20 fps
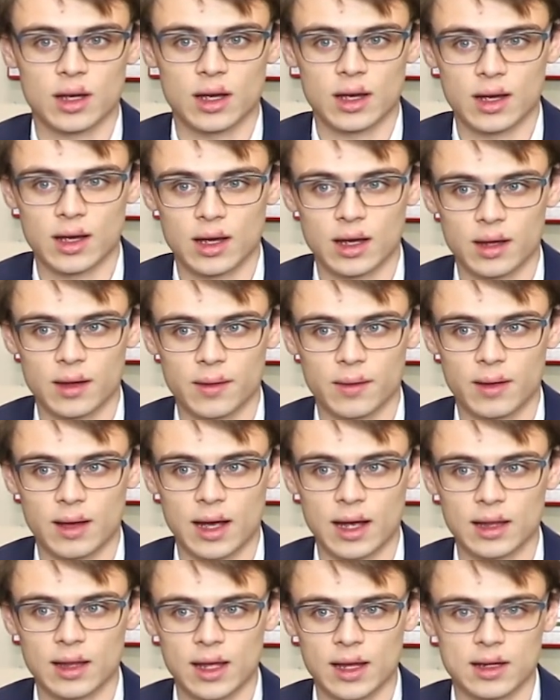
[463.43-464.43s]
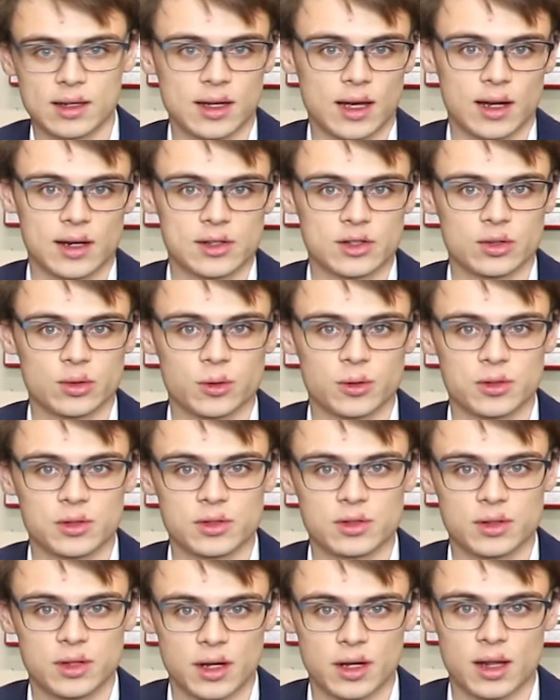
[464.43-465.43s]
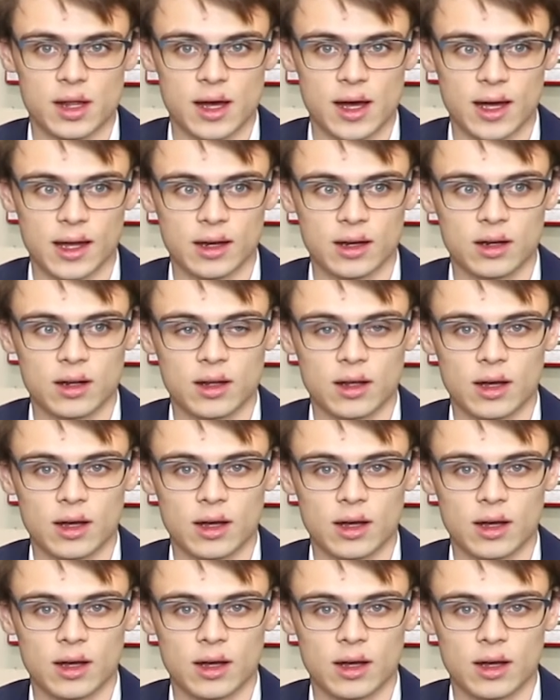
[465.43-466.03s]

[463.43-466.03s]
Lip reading: I like dinosaurs a lot,